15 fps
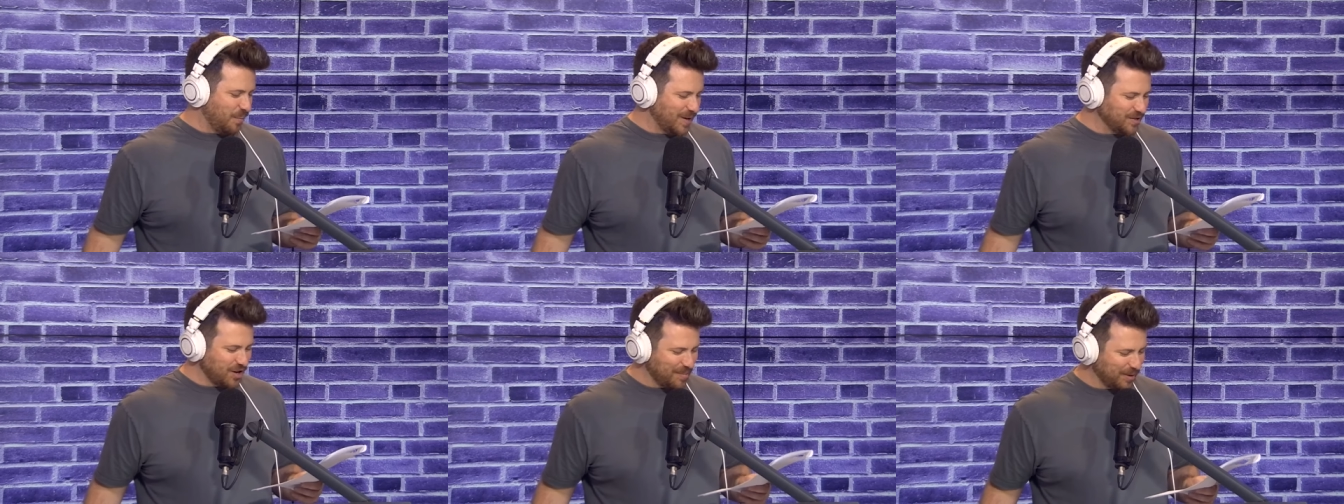
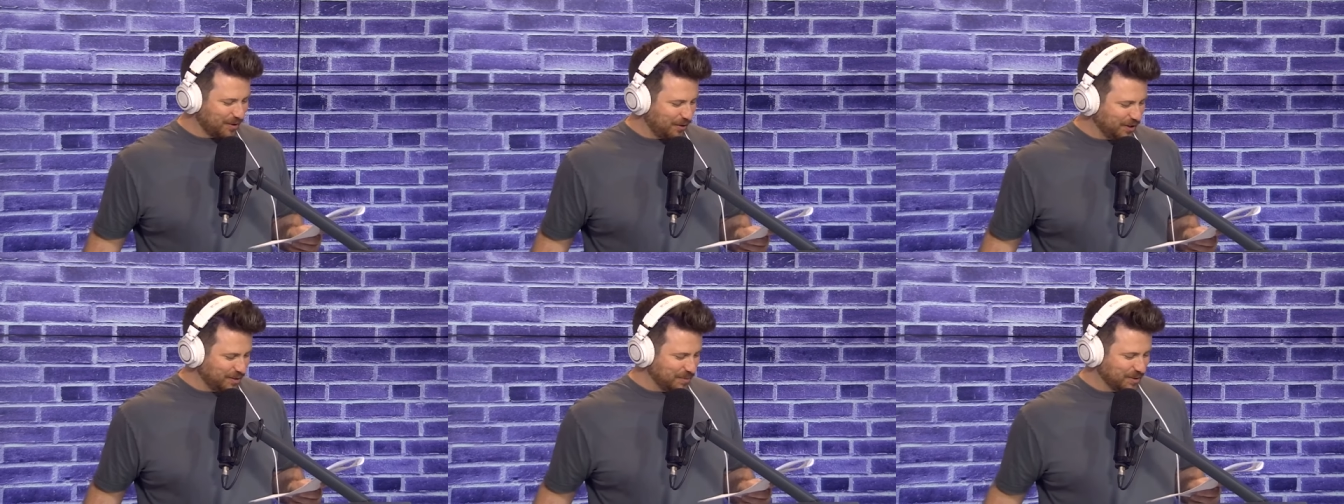one time at
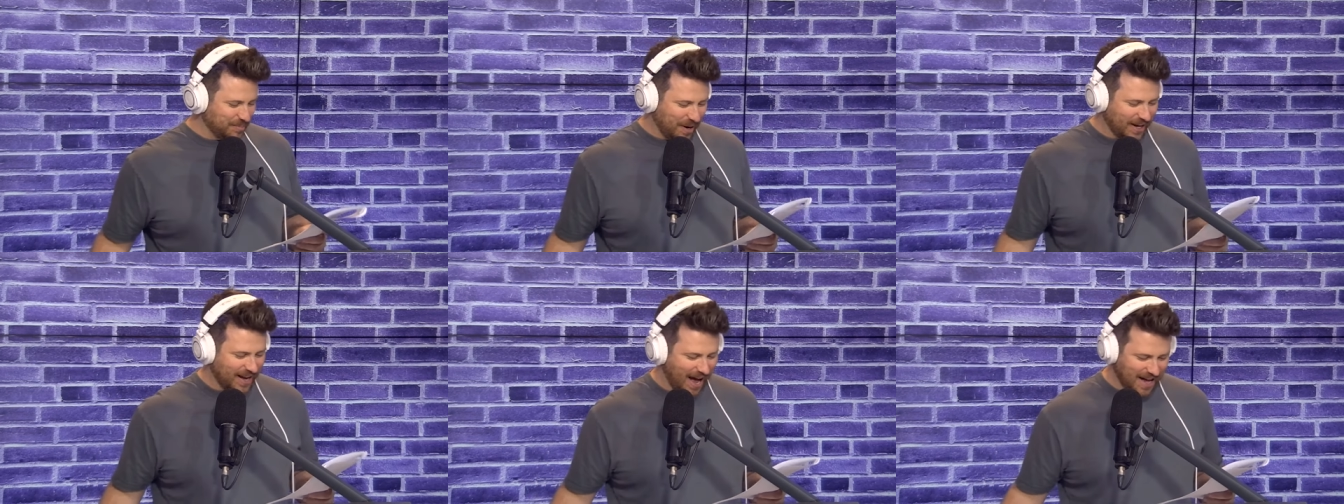Christmas,
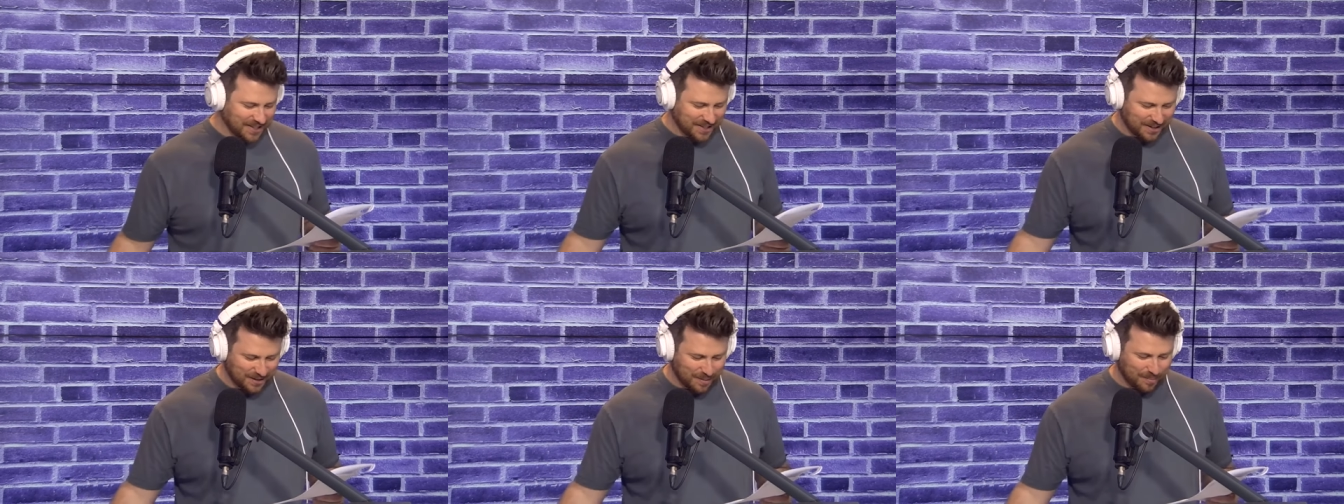my
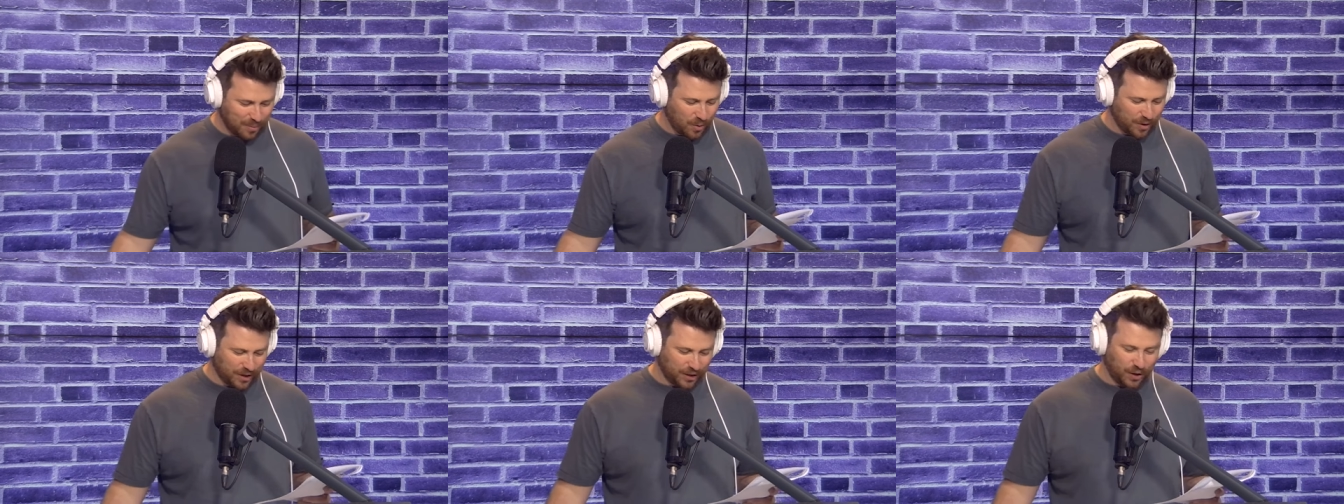cousin
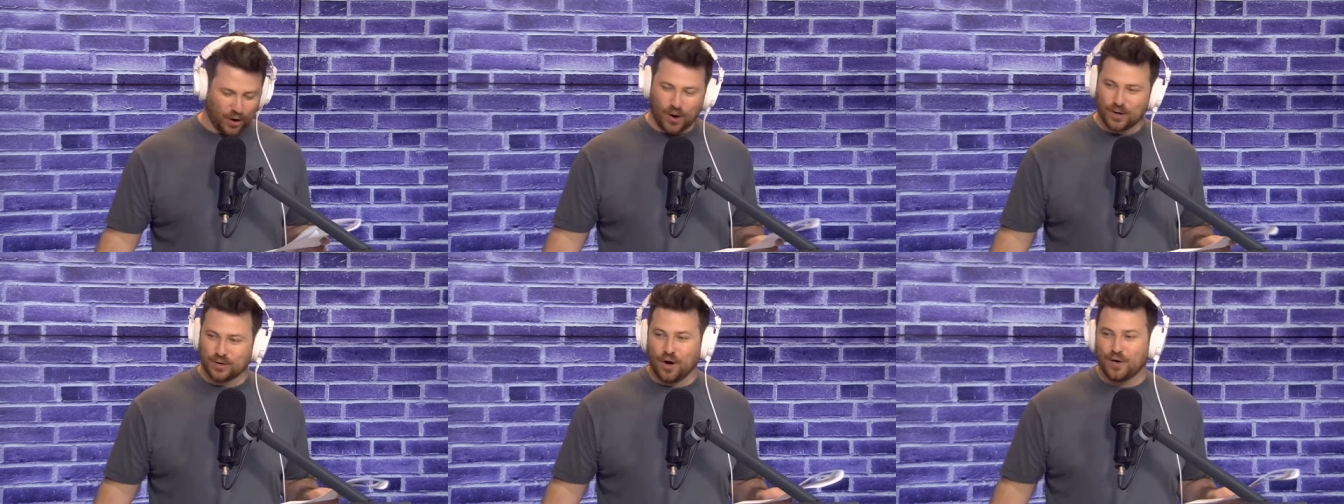bought a
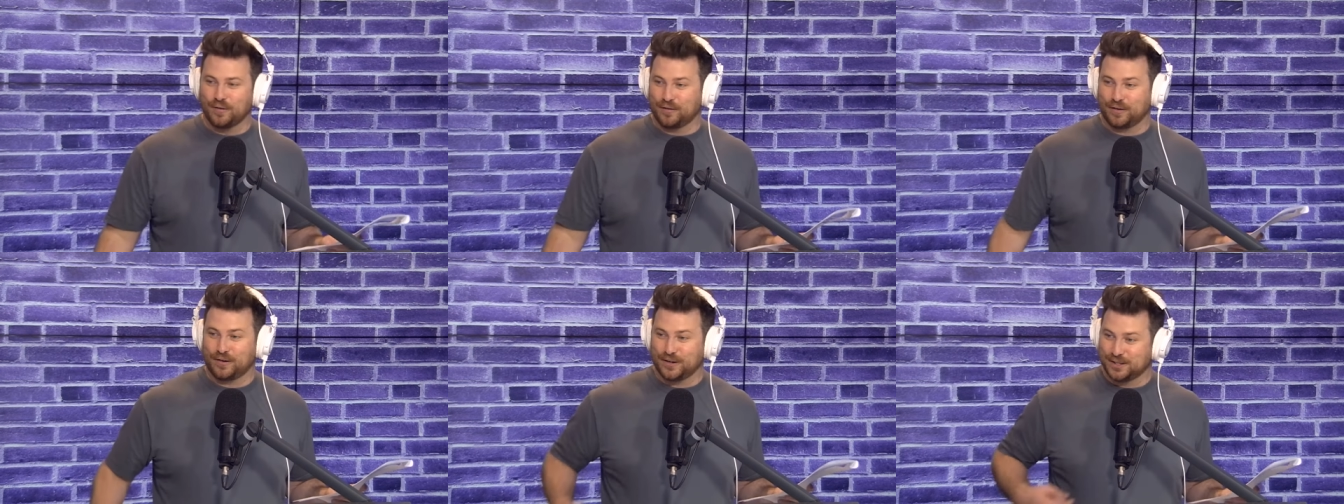girl over
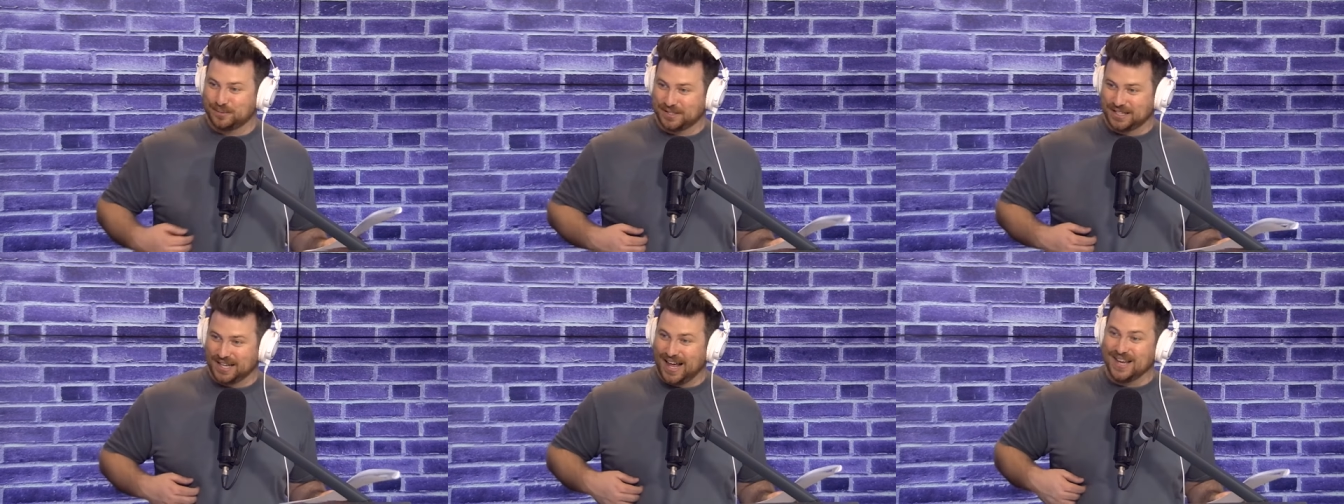for
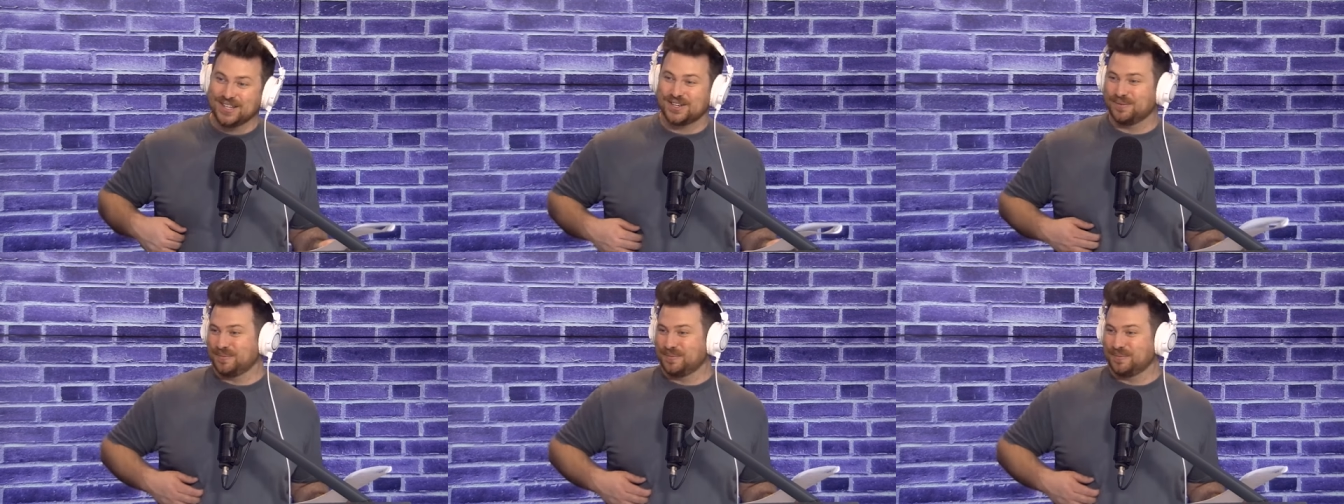Christmas lunch.